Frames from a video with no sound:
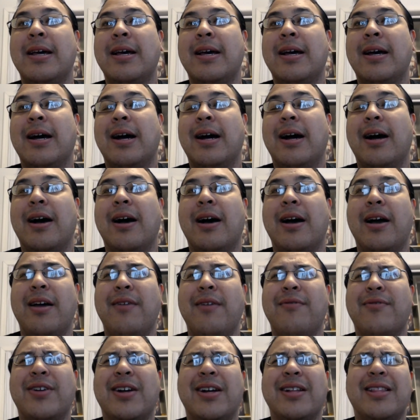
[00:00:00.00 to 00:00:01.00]

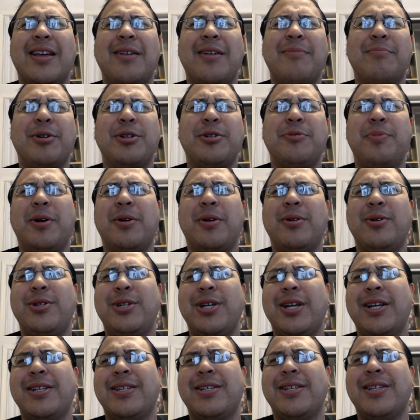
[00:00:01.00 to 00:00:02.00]
I've got that much better
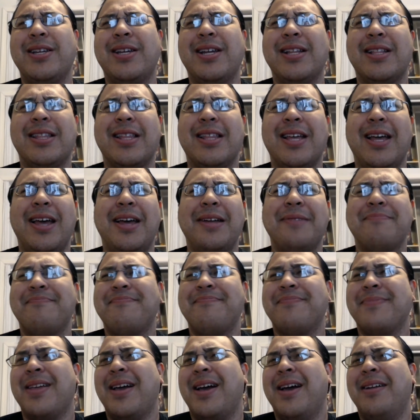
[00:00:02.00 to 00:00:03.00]
chance to get that,
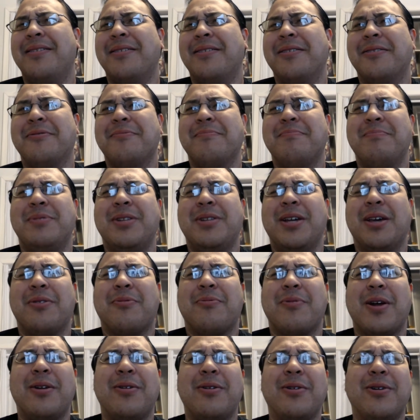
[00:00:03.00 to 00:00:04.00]
I don't know, Death
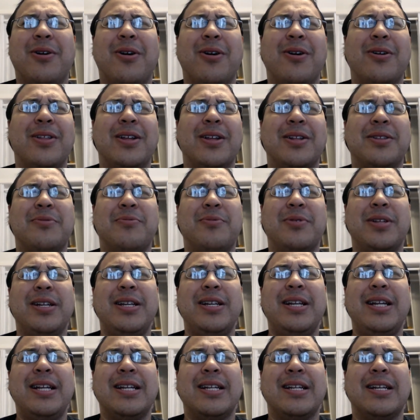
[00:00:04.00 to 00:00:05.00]
Rattle card that's really
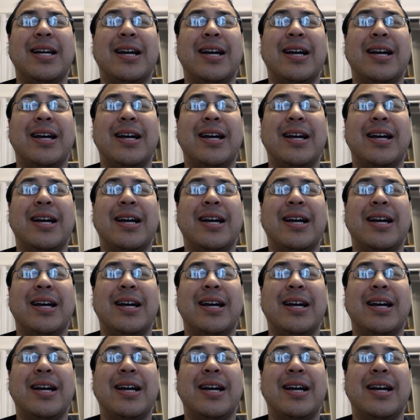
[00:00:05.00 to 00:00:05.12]
needed.